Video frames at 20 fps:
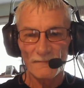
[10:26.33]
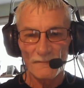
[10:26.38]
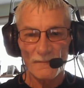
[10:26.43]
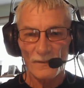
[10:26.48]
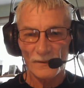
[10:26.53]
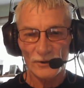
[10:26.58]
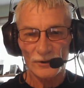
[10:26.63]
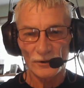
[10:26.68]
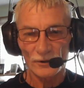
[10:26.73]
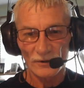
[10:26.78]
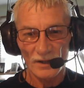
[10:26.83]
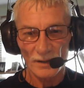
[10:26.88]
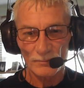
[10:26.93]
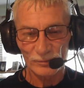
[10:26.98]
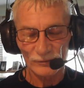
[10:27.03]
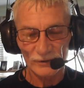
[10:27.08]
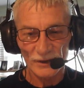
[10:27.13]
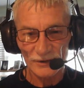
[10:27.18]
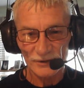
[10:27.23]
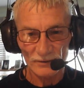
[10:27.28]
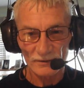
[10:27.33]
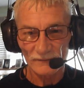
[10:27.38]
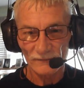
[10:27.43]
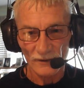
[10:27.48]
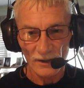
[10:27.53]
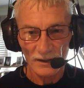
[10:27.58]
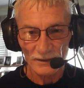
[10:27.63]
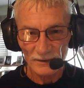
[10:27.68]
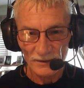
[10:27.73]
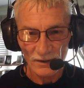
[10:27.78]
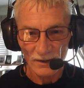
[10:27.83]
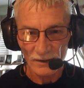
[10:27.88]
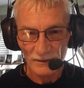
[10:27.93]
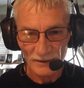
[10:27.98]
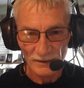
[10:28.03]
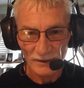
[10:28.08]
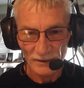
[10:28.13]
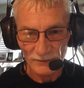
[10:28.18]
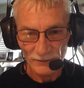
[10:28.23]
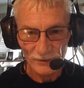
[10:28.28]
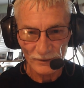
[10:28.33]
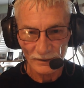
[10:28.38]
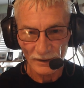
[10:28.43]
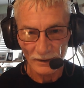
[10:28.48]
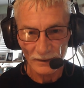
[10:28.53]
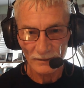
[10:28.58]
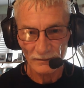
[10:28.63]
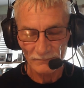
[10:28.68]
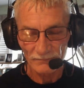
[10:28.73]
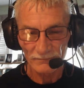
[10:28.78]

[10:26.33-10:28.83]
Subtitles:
current operation of laws causing injury.